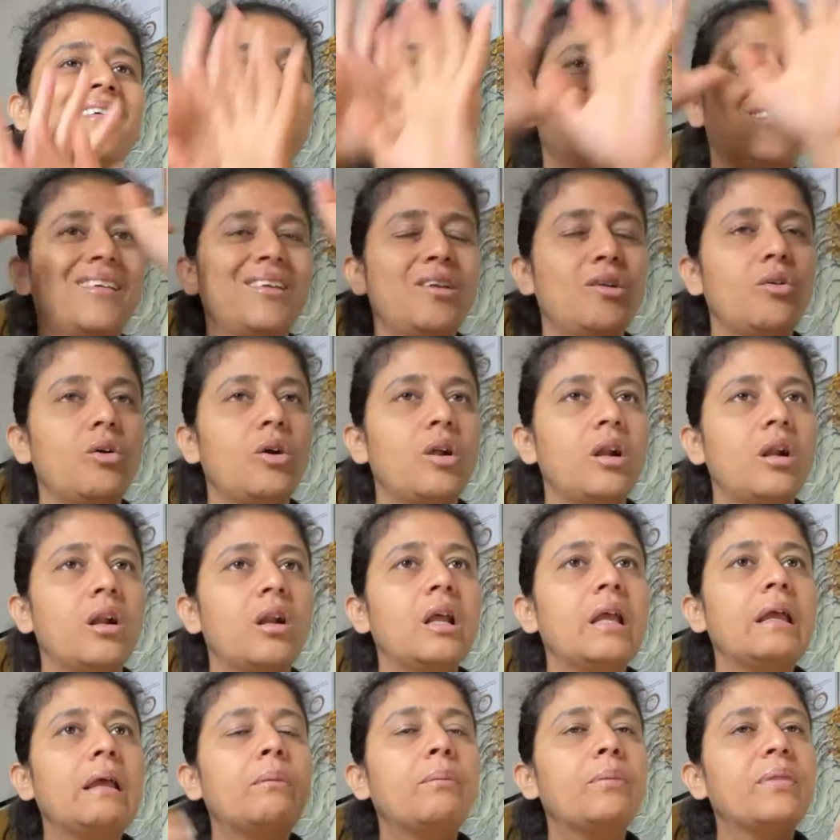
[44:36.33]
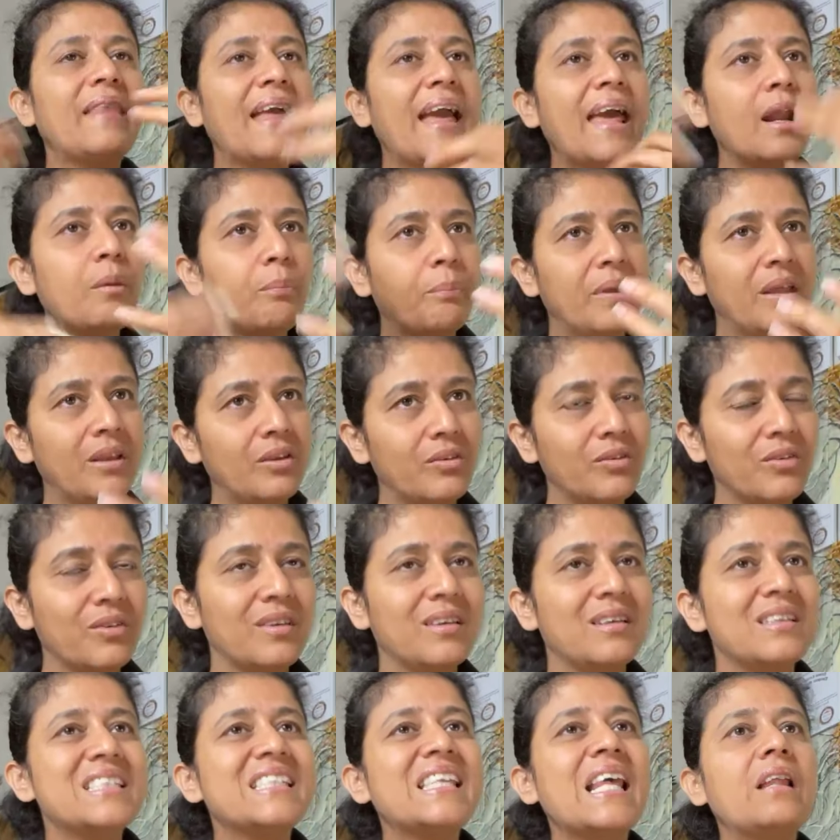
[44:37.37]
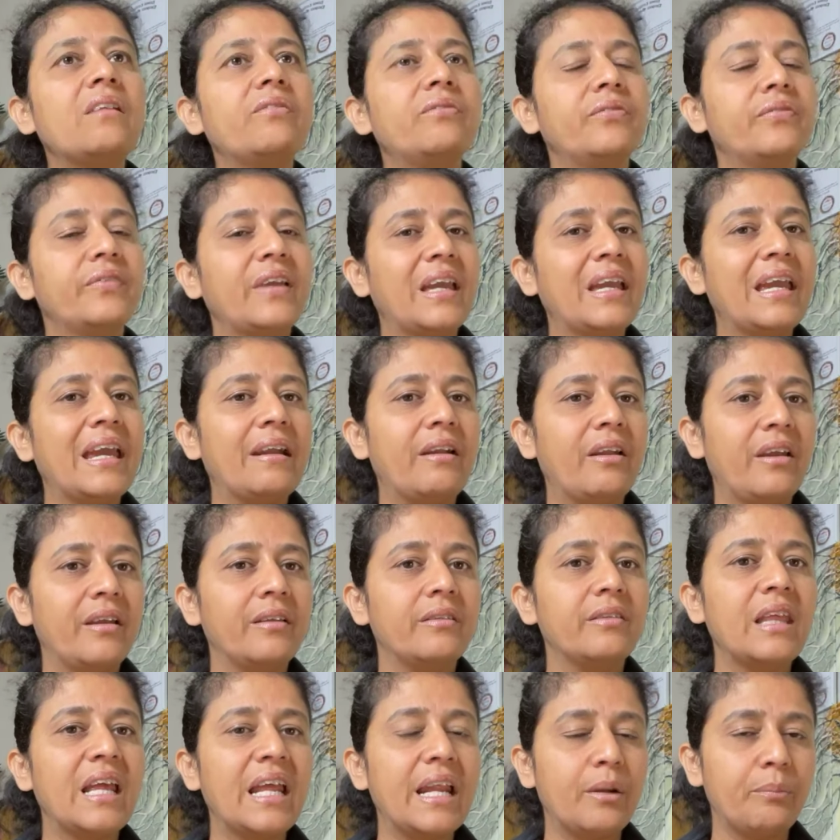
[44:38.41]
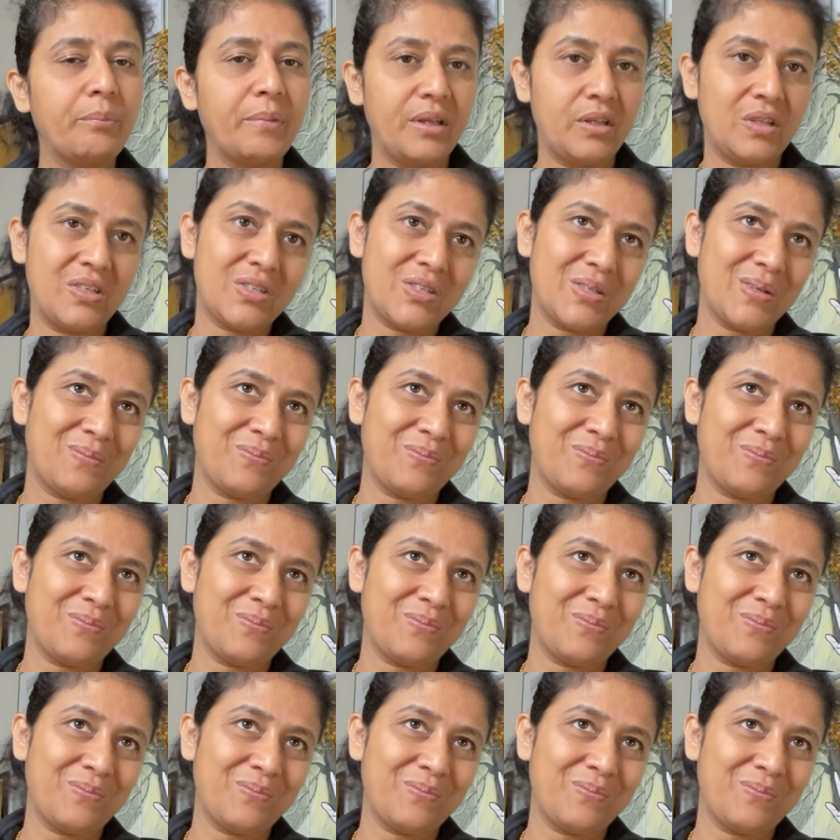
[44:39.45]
your therapies, self-caring therapies.